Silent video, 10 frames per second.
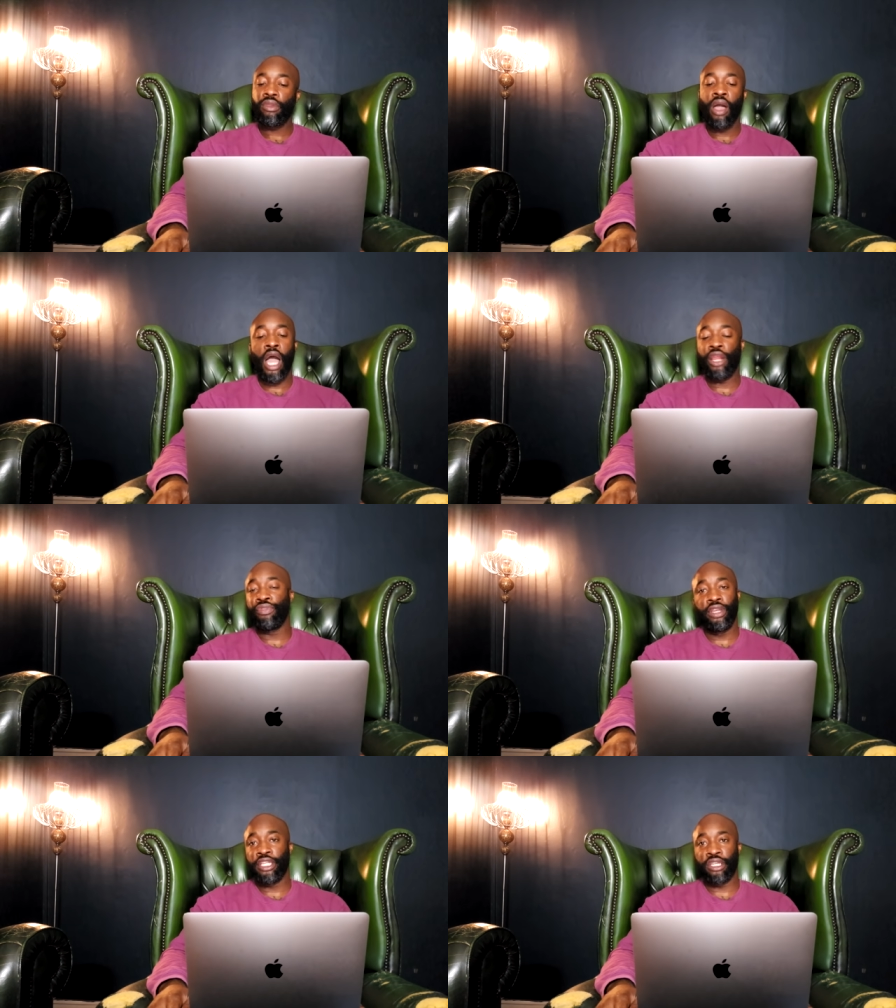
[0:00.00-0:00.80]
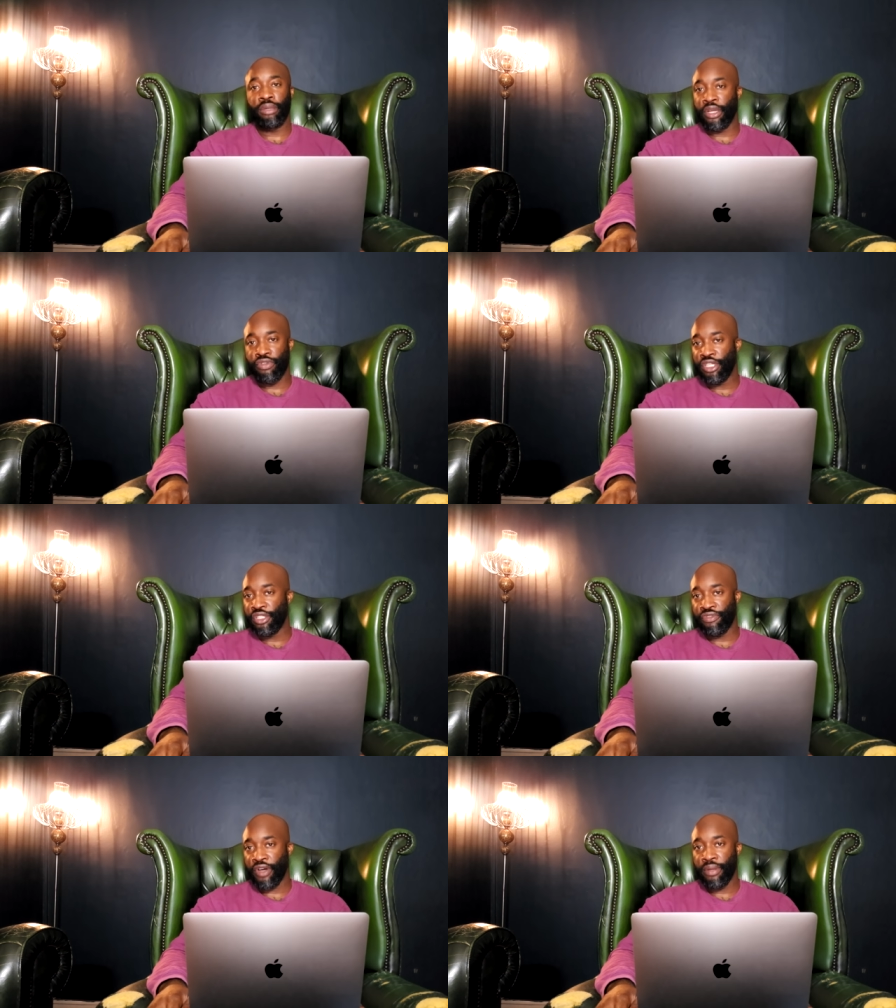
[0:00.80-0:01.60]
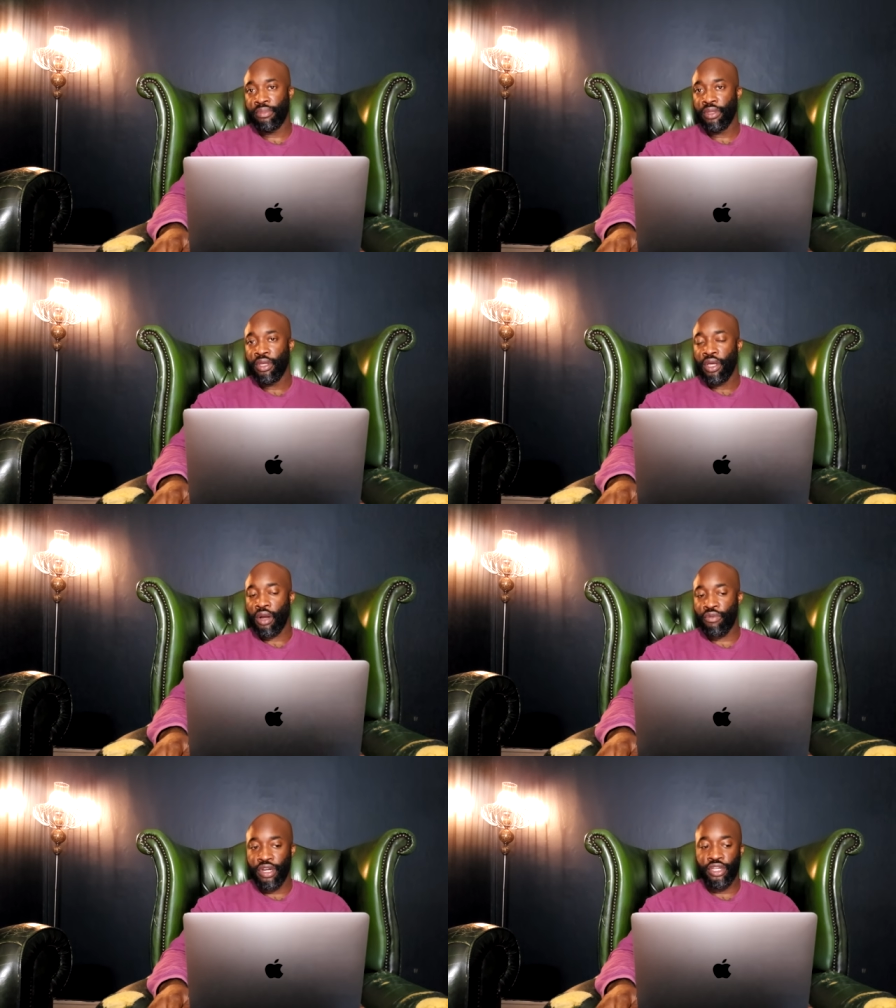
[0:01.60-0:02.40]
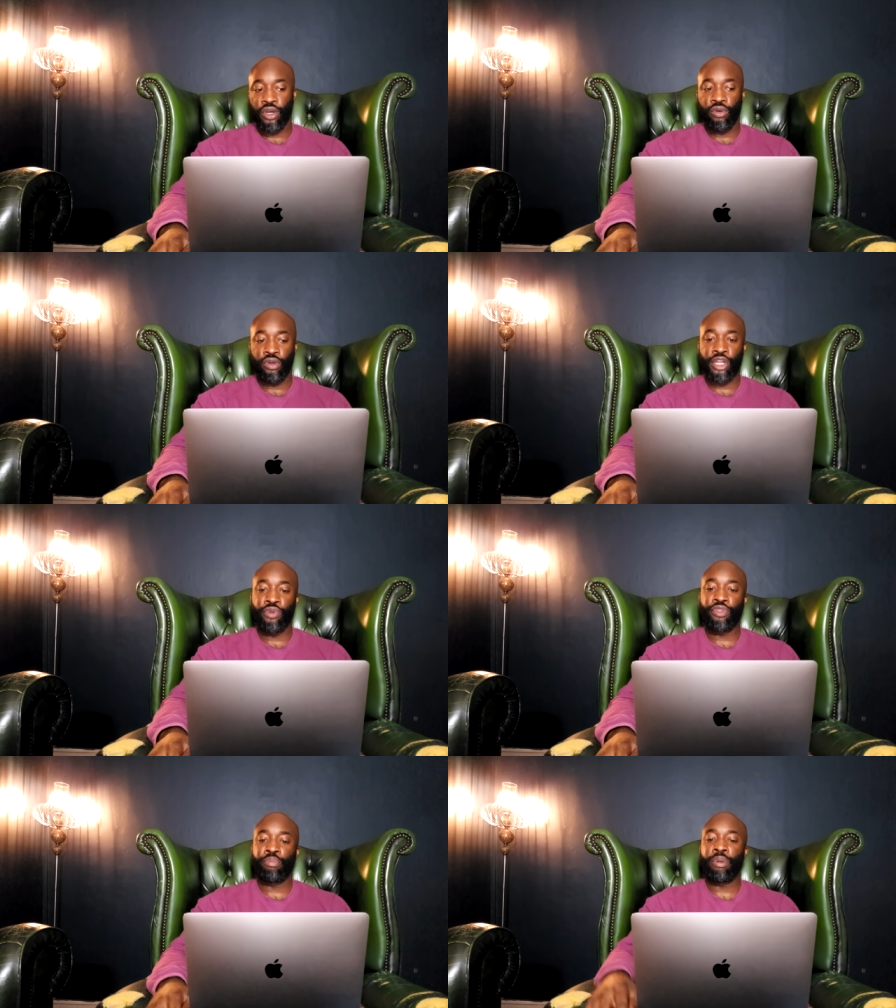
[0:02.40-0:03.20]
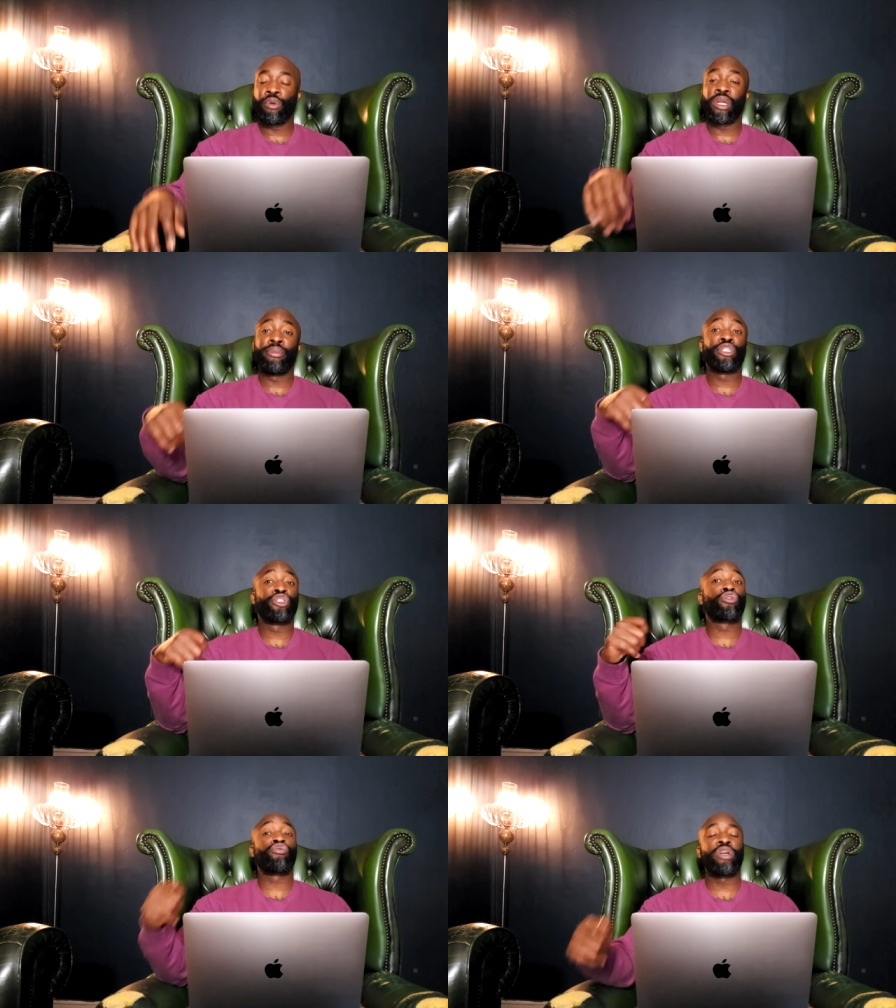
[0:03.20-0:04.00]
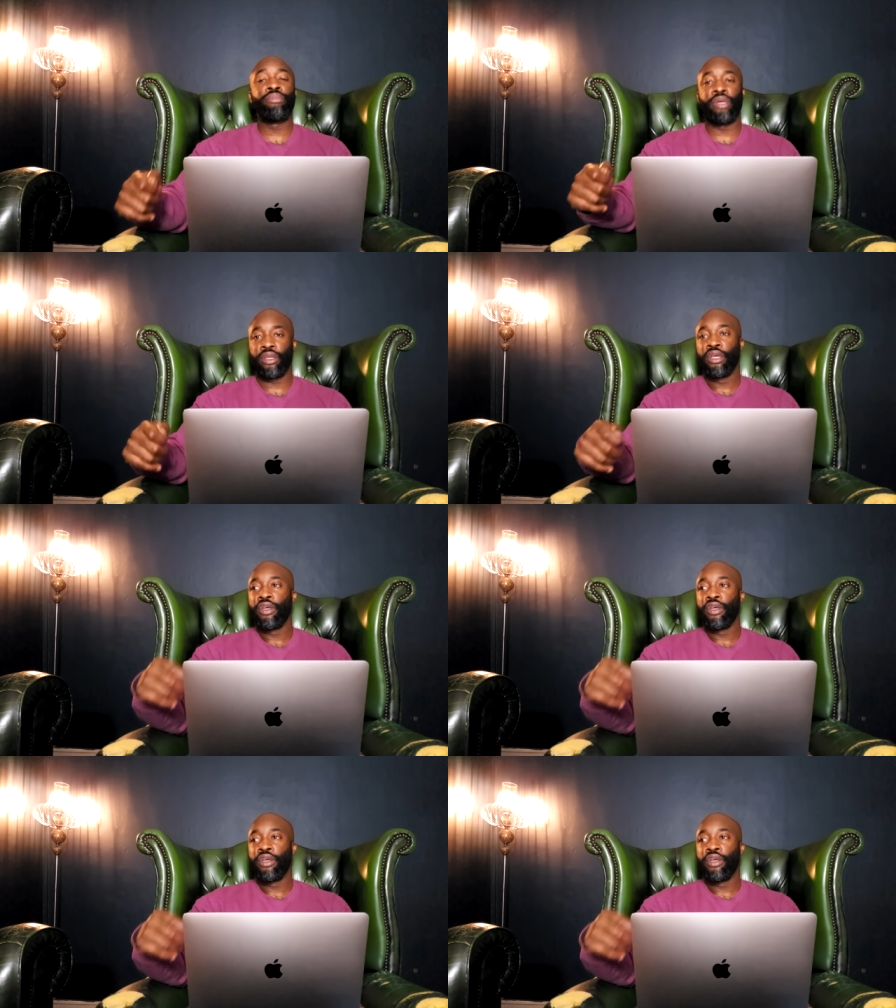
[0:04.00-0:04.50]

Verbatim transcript: I don't think there's going to be a trilogy fight. I really don't. I don't think people are going to be screaming.